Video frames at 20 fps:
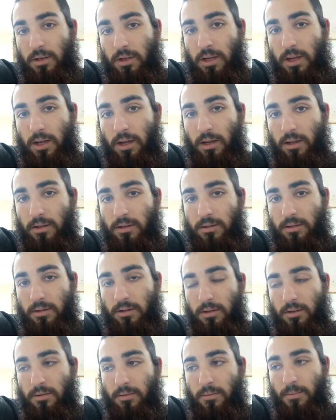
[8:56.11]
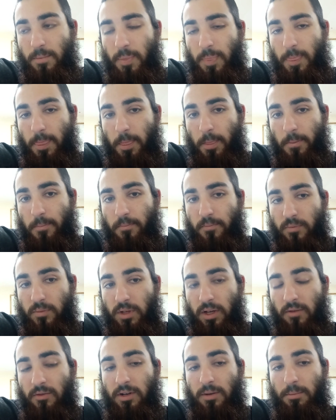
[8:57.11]
And
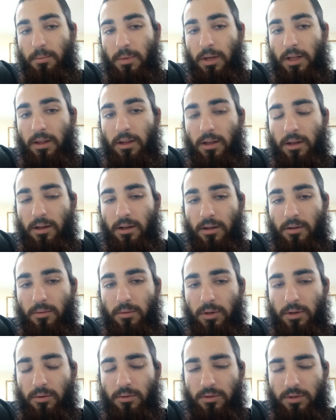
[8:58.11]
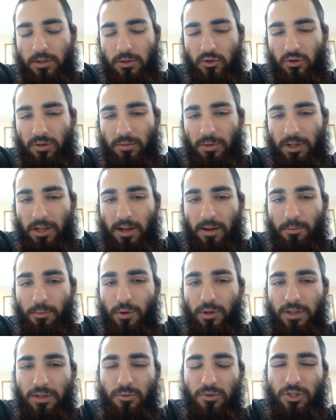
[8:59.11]
David HaMelech, we know, he was extremely humble,
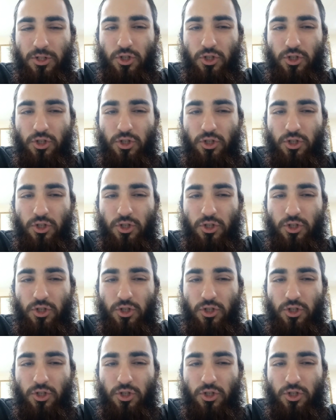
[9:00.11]
and he was a